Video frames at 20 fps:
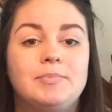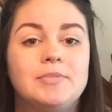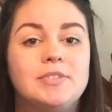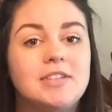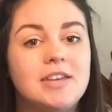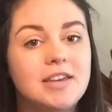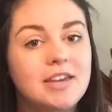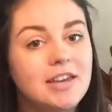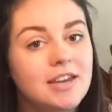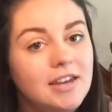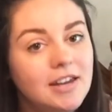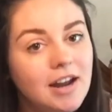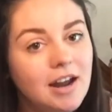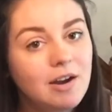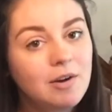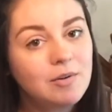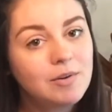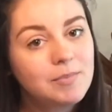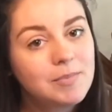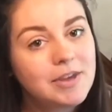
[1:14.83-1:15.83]
taking it
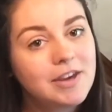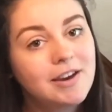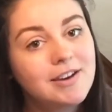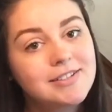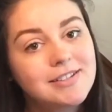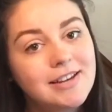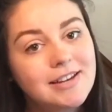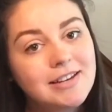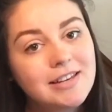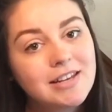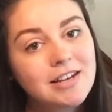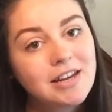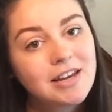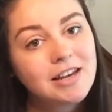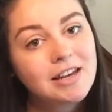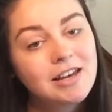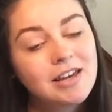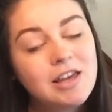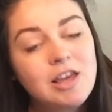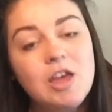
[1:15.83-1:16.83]
out because I need
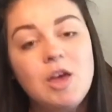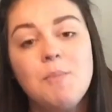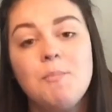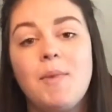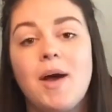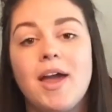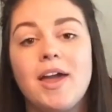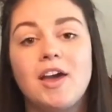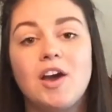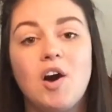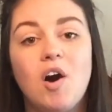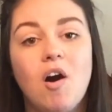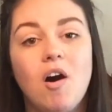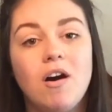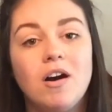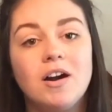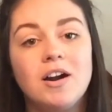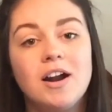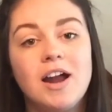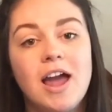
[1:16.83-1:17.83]
it. My
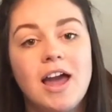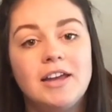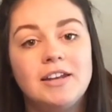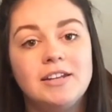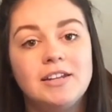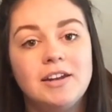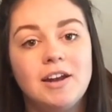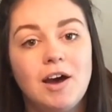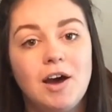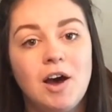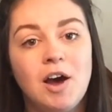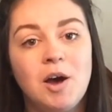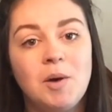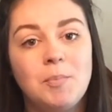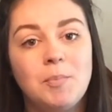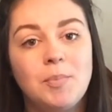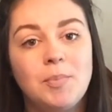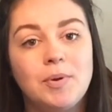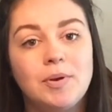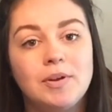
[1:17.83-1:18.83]
car ended
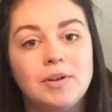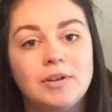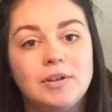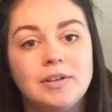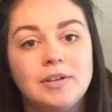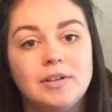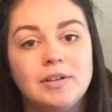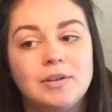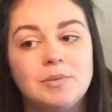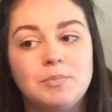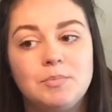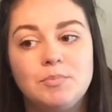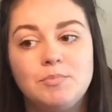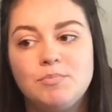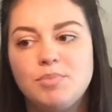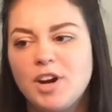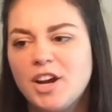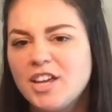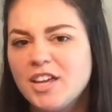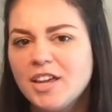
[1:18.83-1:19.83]
up
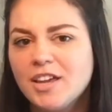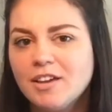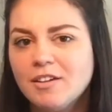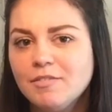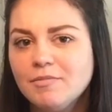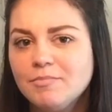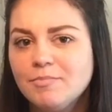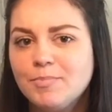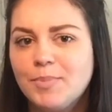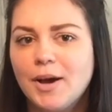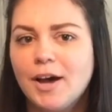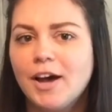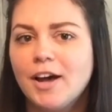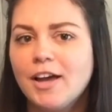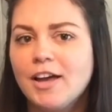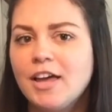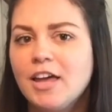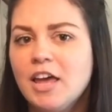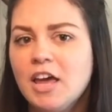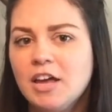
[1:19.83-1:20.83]
breaking, but
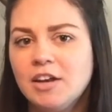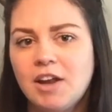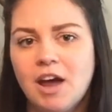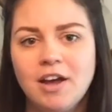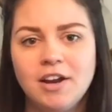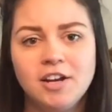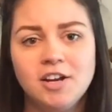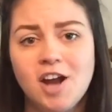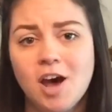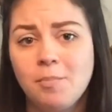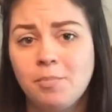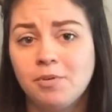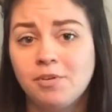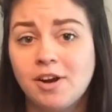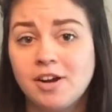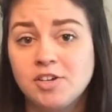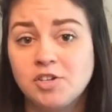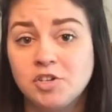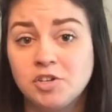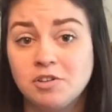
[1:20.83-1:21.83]
not in an
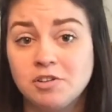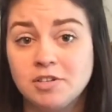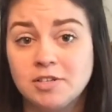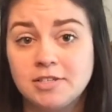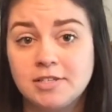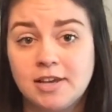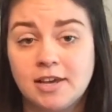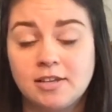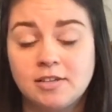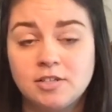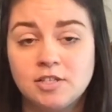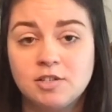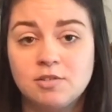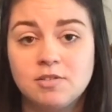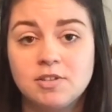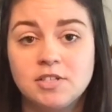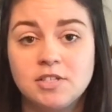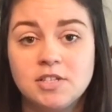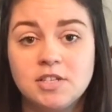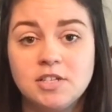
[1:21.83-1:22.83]
operational sense. So
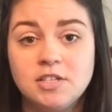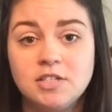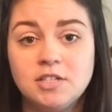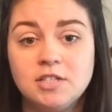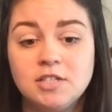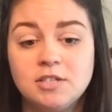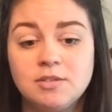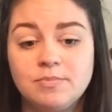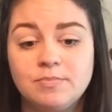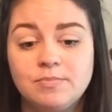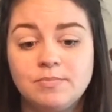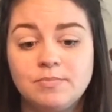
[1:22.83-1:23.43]
this is